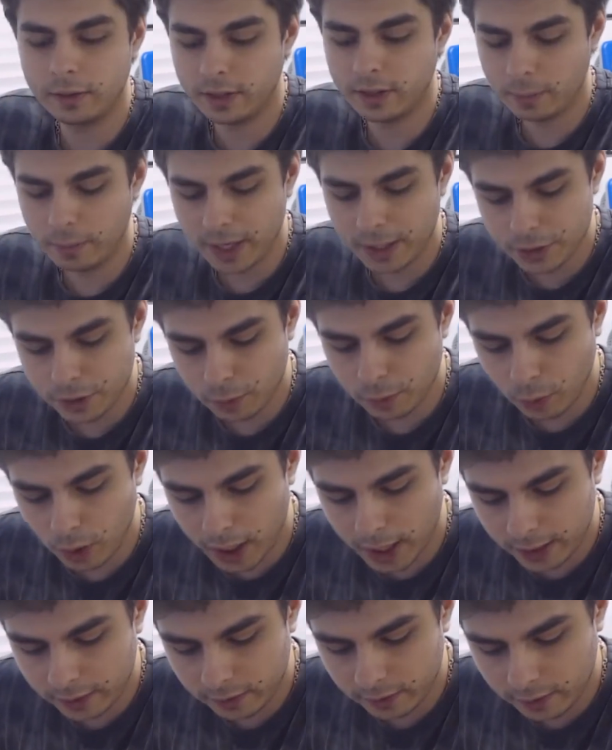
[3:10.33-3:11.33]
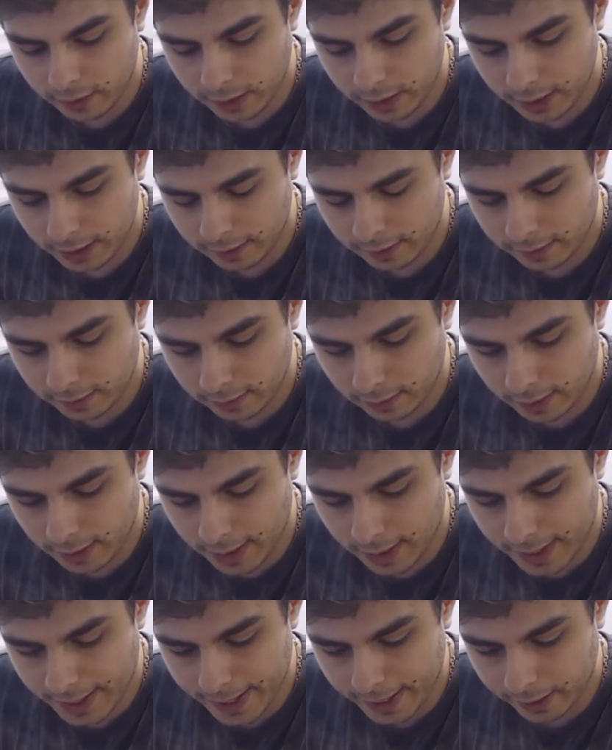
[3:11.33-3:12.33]
Dimension-wise, it's
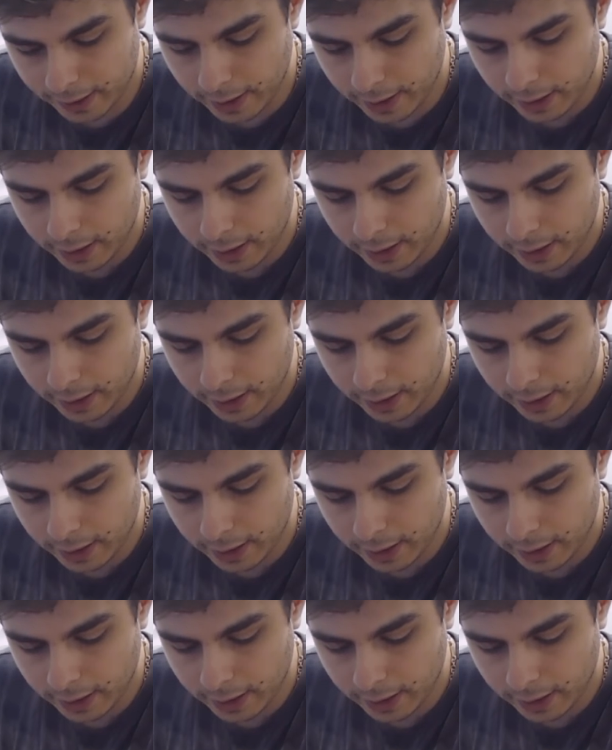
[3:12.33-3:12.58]
like